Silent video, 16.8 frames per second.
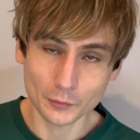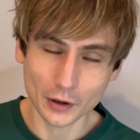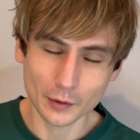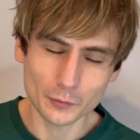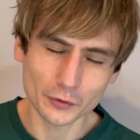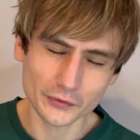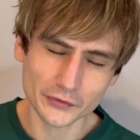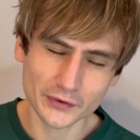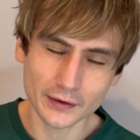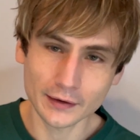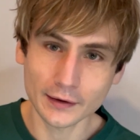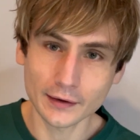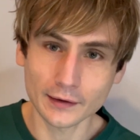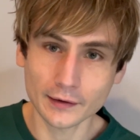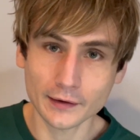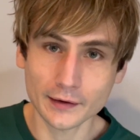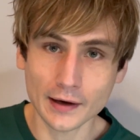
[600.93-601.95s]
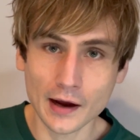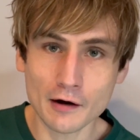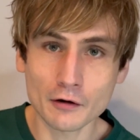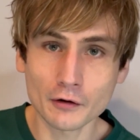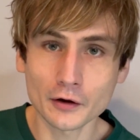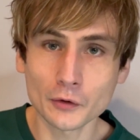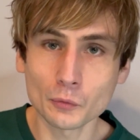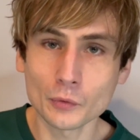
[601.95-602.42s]
I'm not saying that in like an
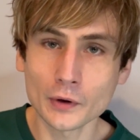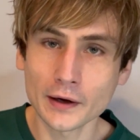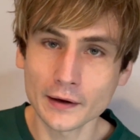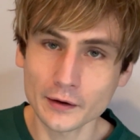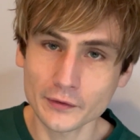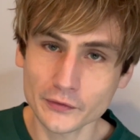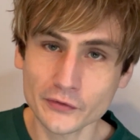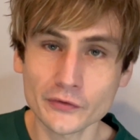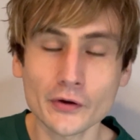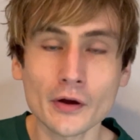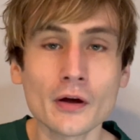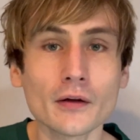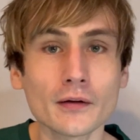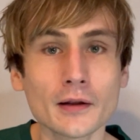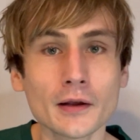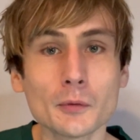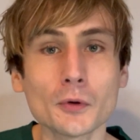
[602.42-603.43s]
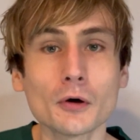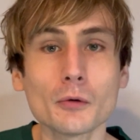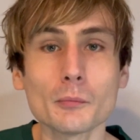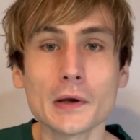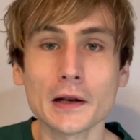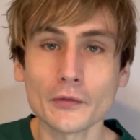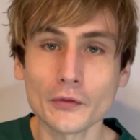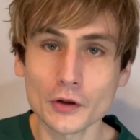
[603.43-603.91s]
arrogant way, and I certainly am not
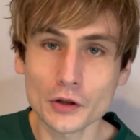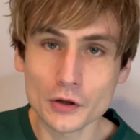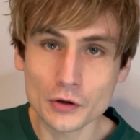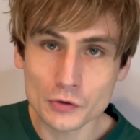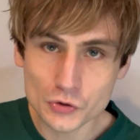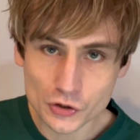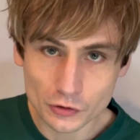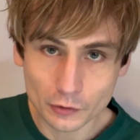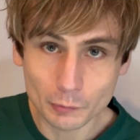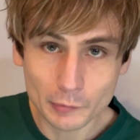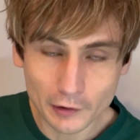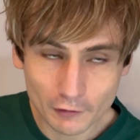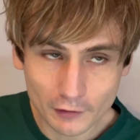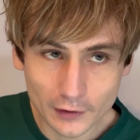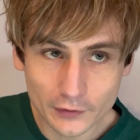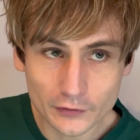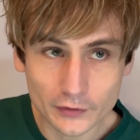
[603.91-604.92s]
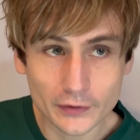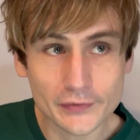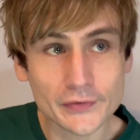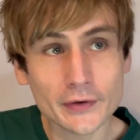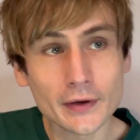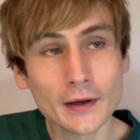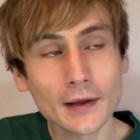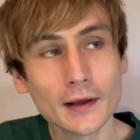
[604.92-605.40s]
meaning that you shouldn't be
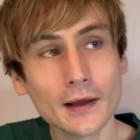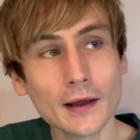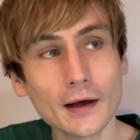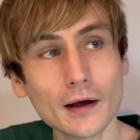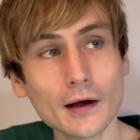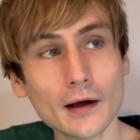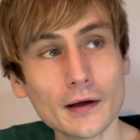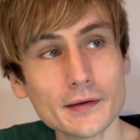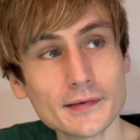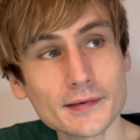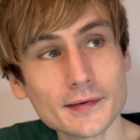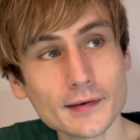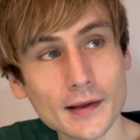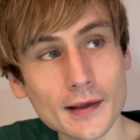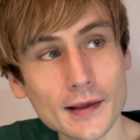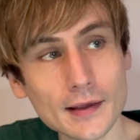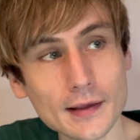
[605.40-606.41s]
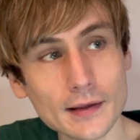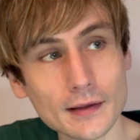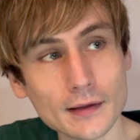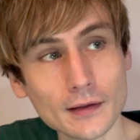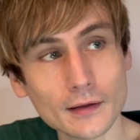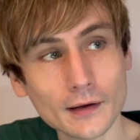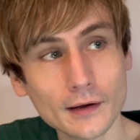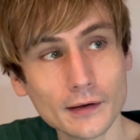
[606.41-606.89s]
religious. I
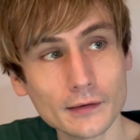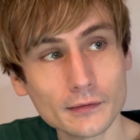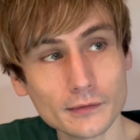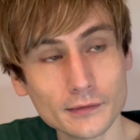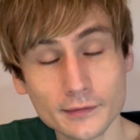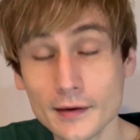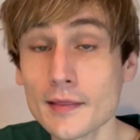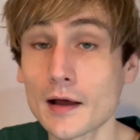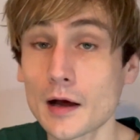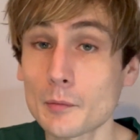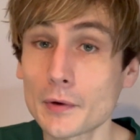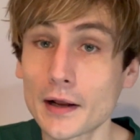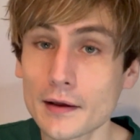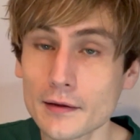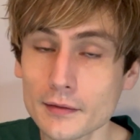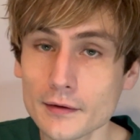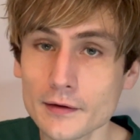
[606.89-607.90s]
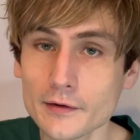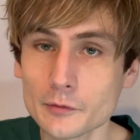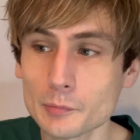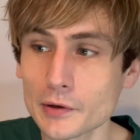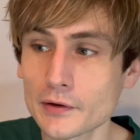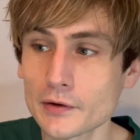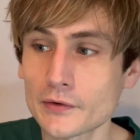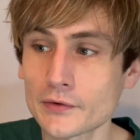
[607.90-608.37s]
say that I'm an atheist
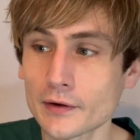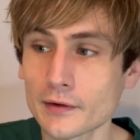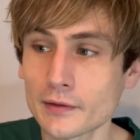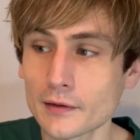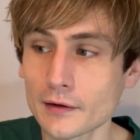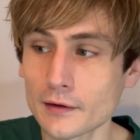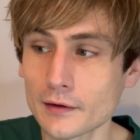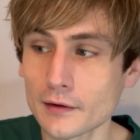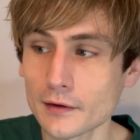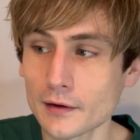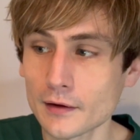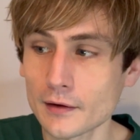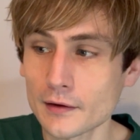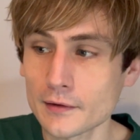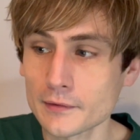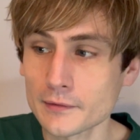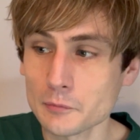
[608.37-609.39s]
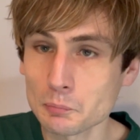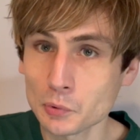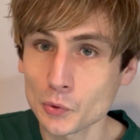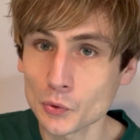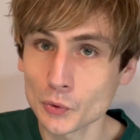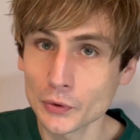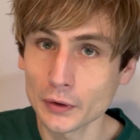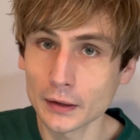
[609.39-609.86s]
because I think it is
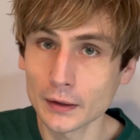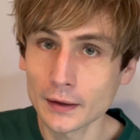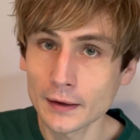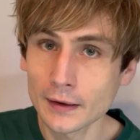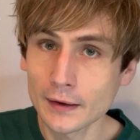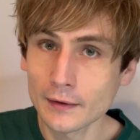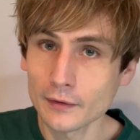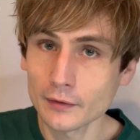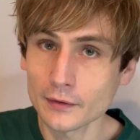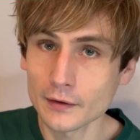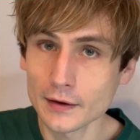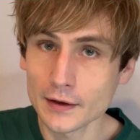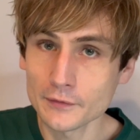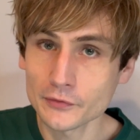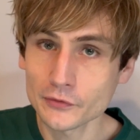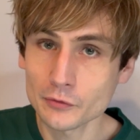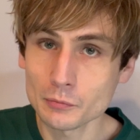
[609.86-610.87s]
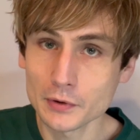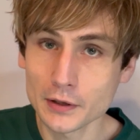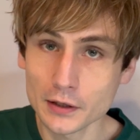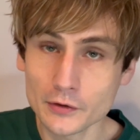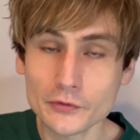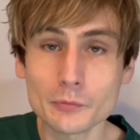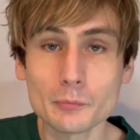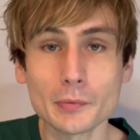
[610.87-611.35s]
important that if somebody
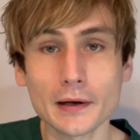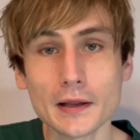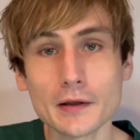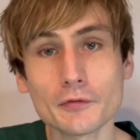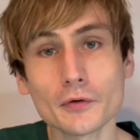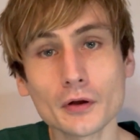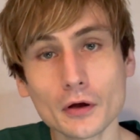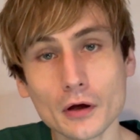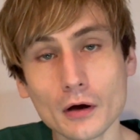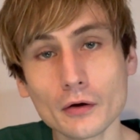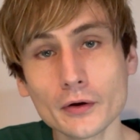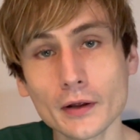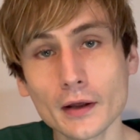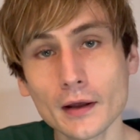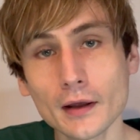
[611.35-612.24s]
doesn't believe in a God